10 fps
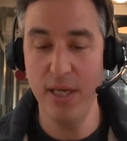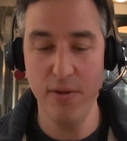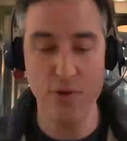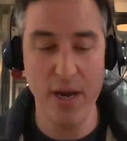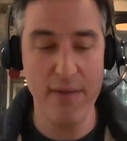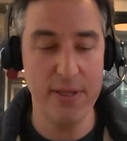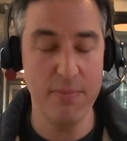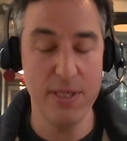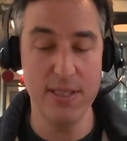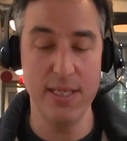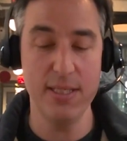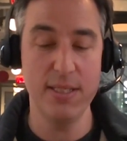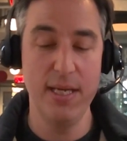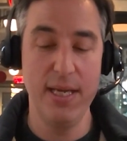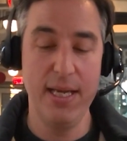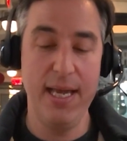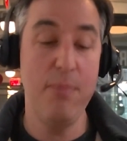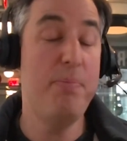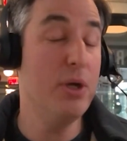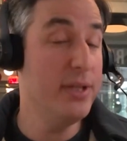the business
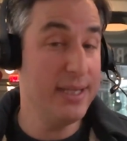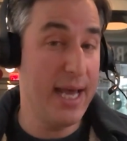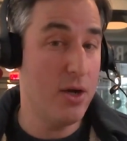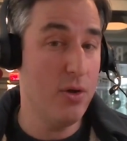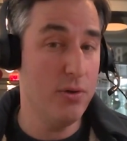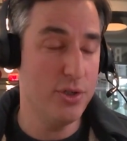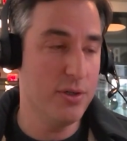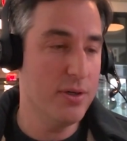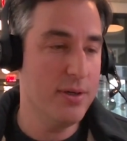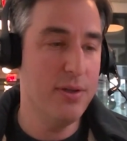and building that culture.